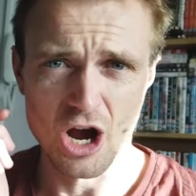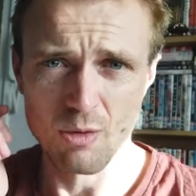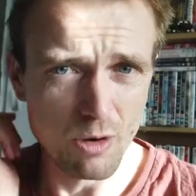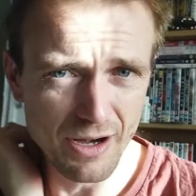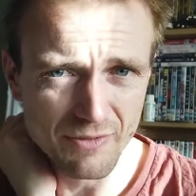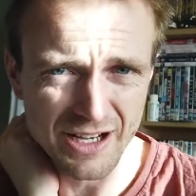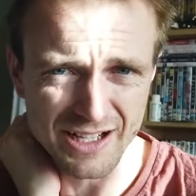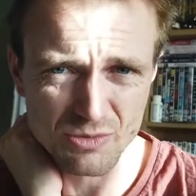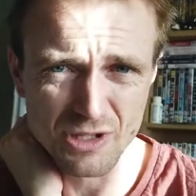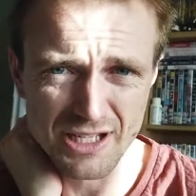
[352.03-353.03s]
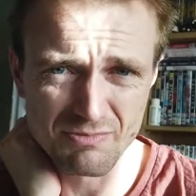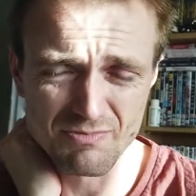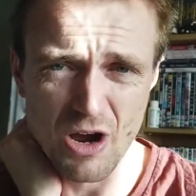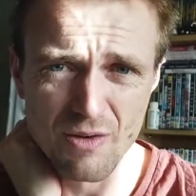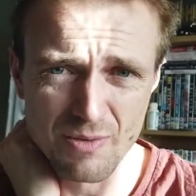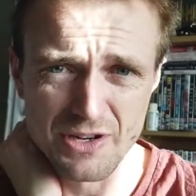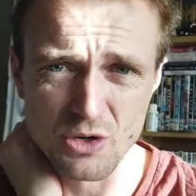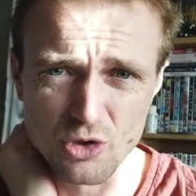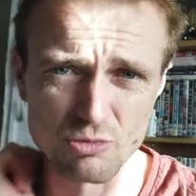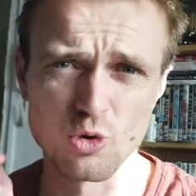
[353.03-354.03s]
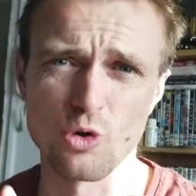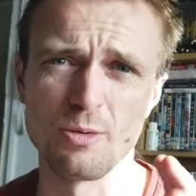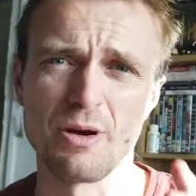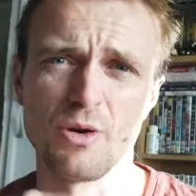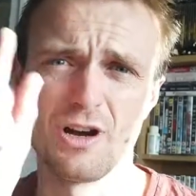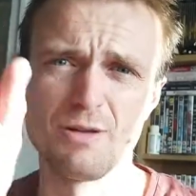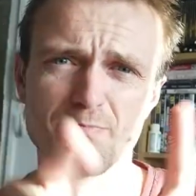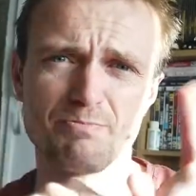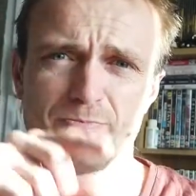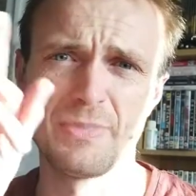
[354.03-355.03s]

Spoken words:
I will leave links with these other videos I'm talking about up